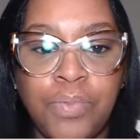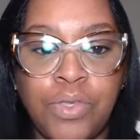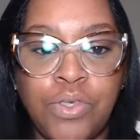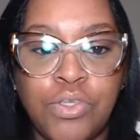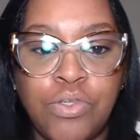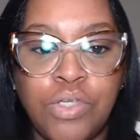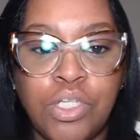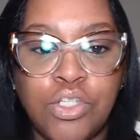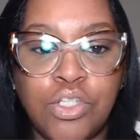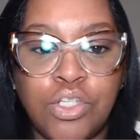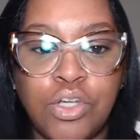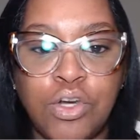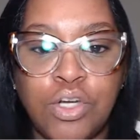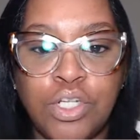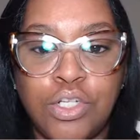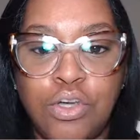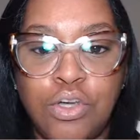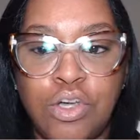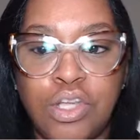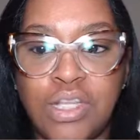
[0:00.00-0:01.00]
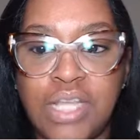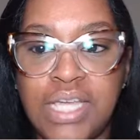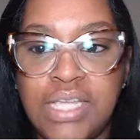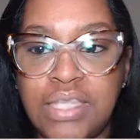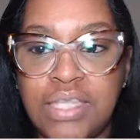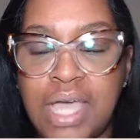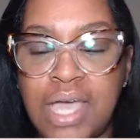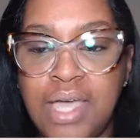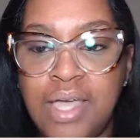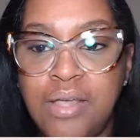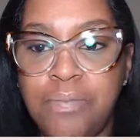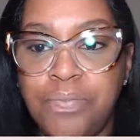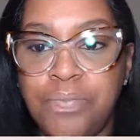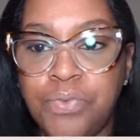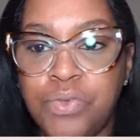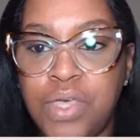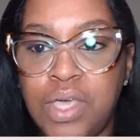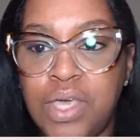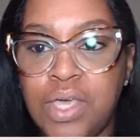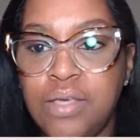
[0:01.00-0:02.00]
You can turn it on like that,
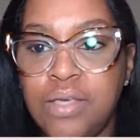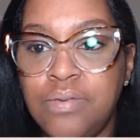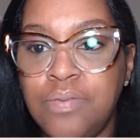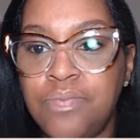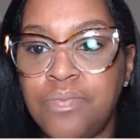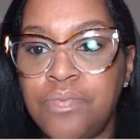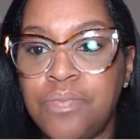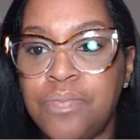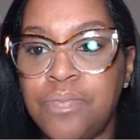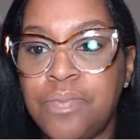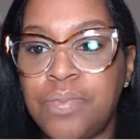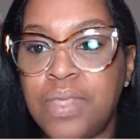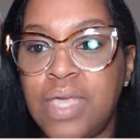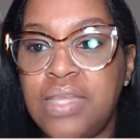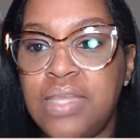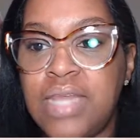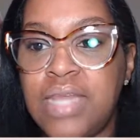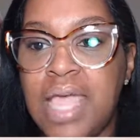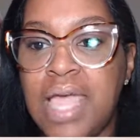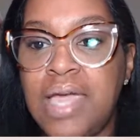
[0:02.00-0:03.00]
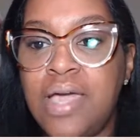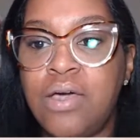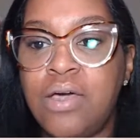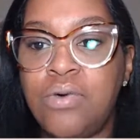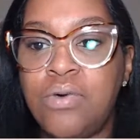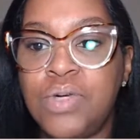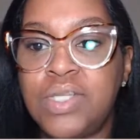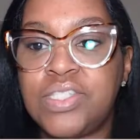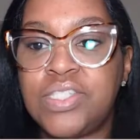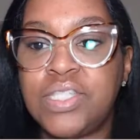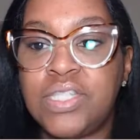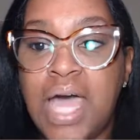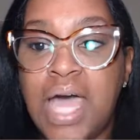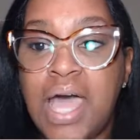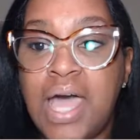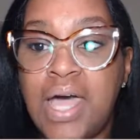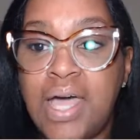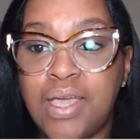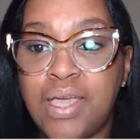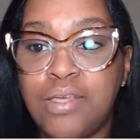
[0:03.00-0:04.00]
okay? And now it's
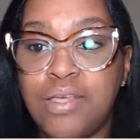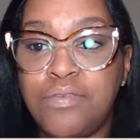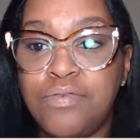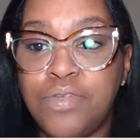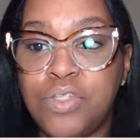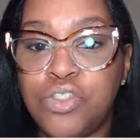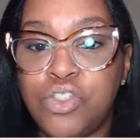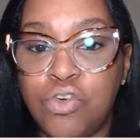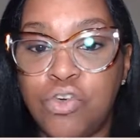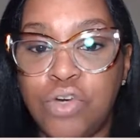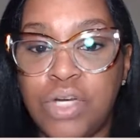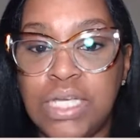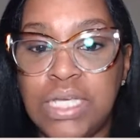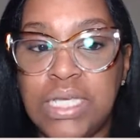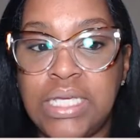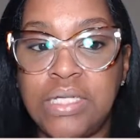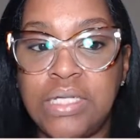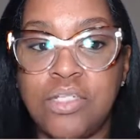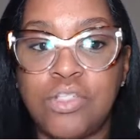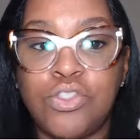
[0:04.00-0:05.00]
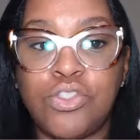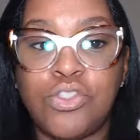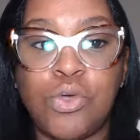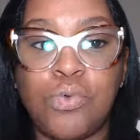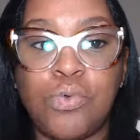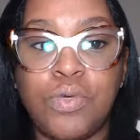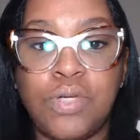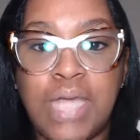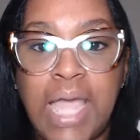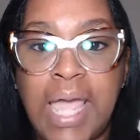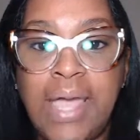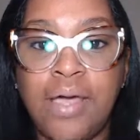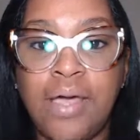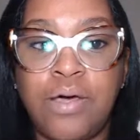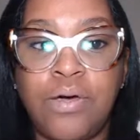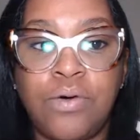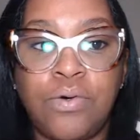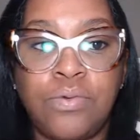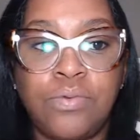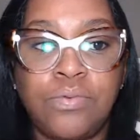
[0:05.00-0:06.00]
live, it's green. So
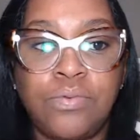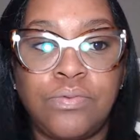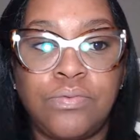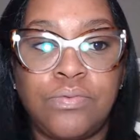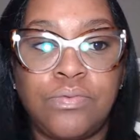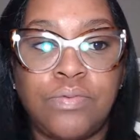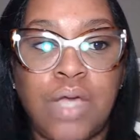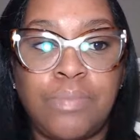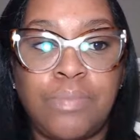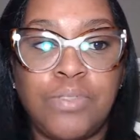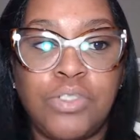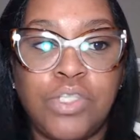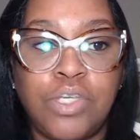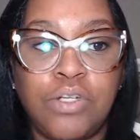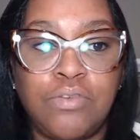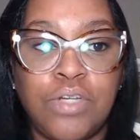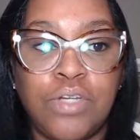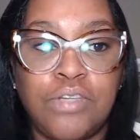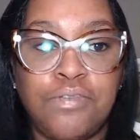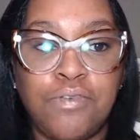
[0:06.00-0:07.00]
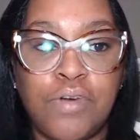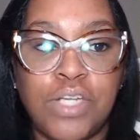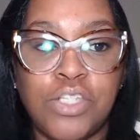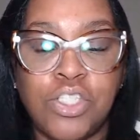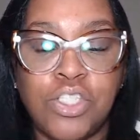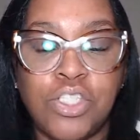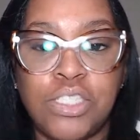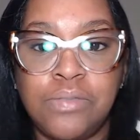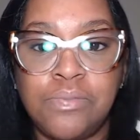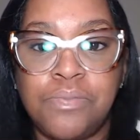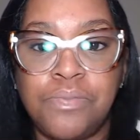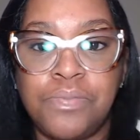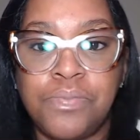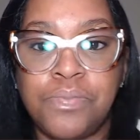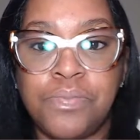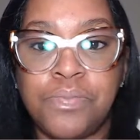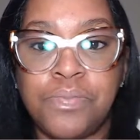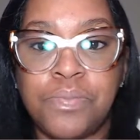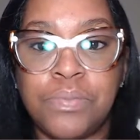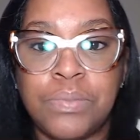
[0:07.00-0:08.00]
now I'm just going to refresh it.
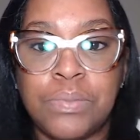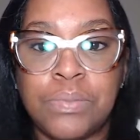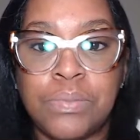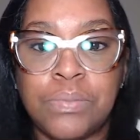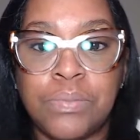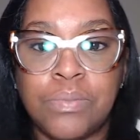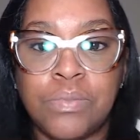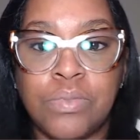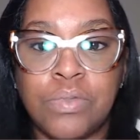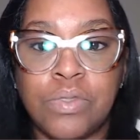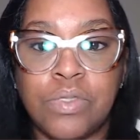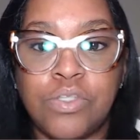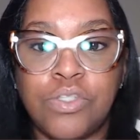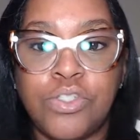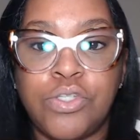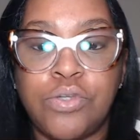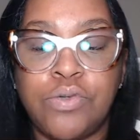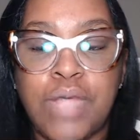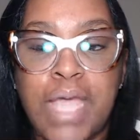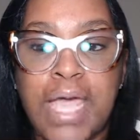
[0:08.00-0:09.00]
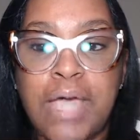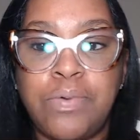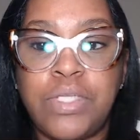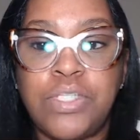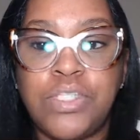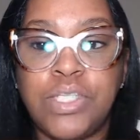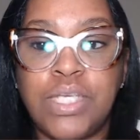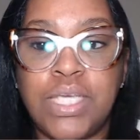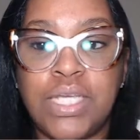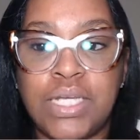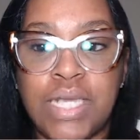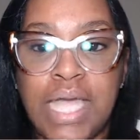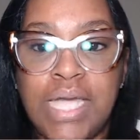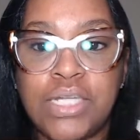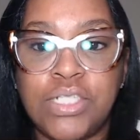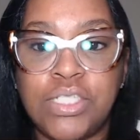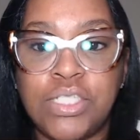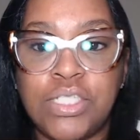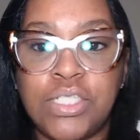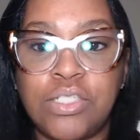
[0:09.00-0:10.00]
So now it's
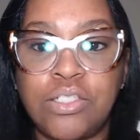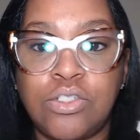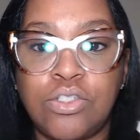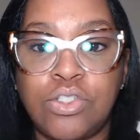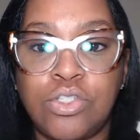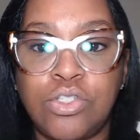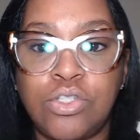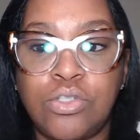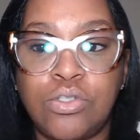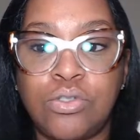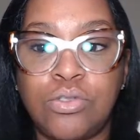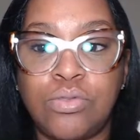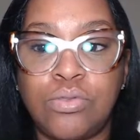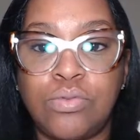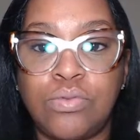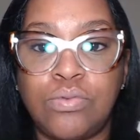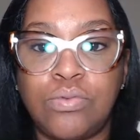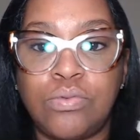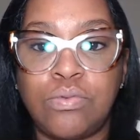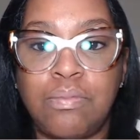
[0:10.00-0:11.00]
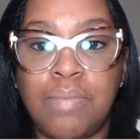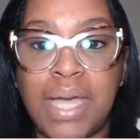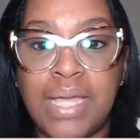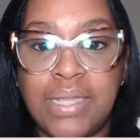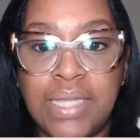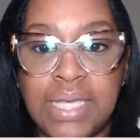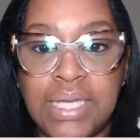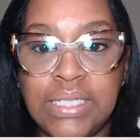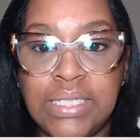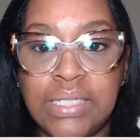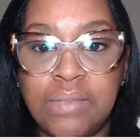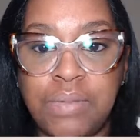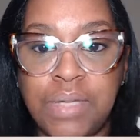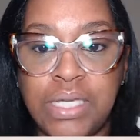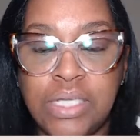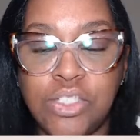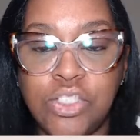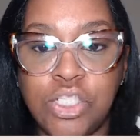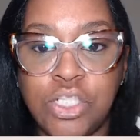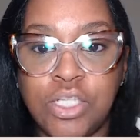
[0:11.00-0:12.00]
connected to my landing
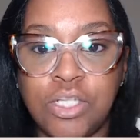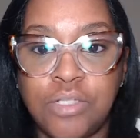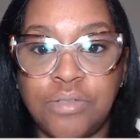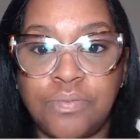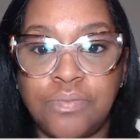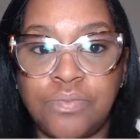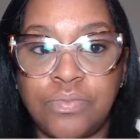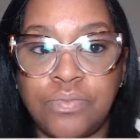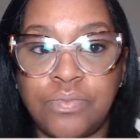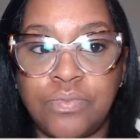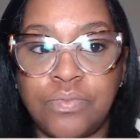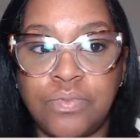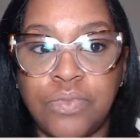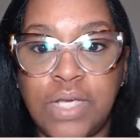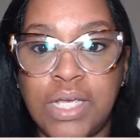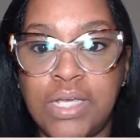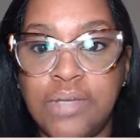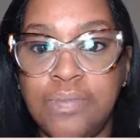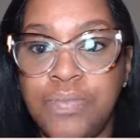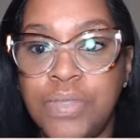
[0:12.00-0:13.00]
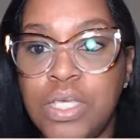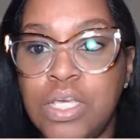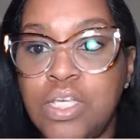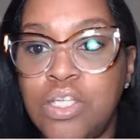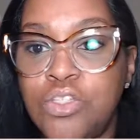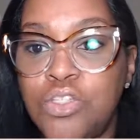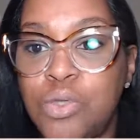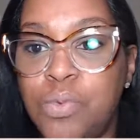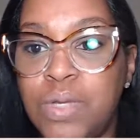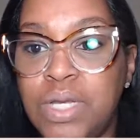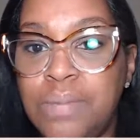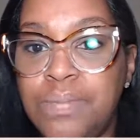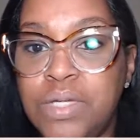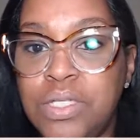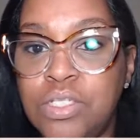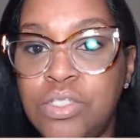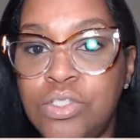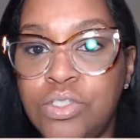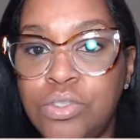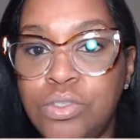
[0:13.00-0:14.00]
page here, right? So what I'm
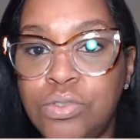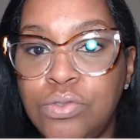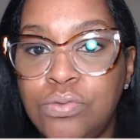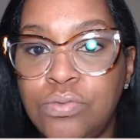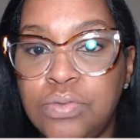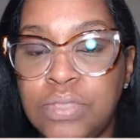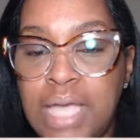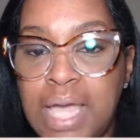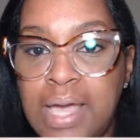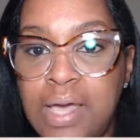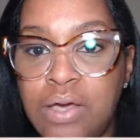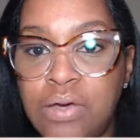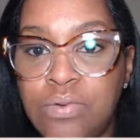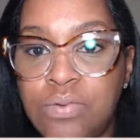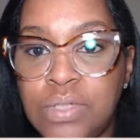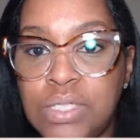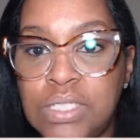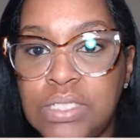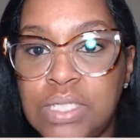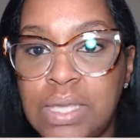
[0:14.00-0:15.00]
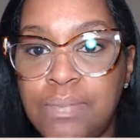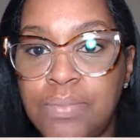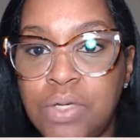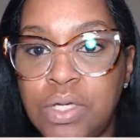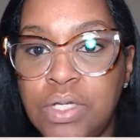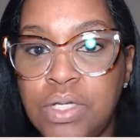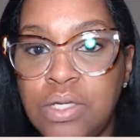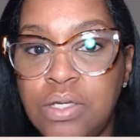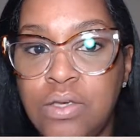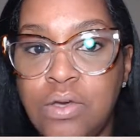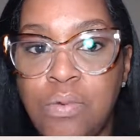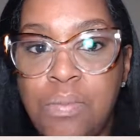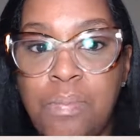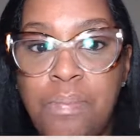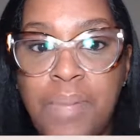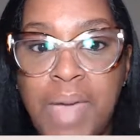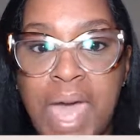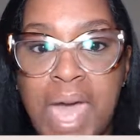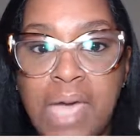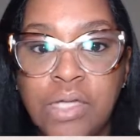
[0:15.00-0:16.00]
going to do now is I'm going to go
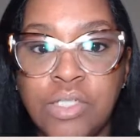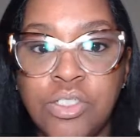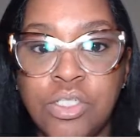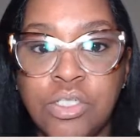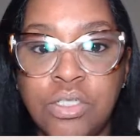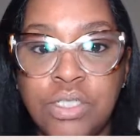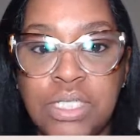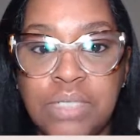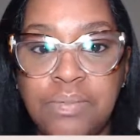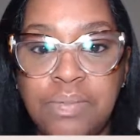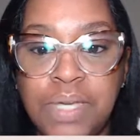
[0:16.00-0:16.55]
back to lead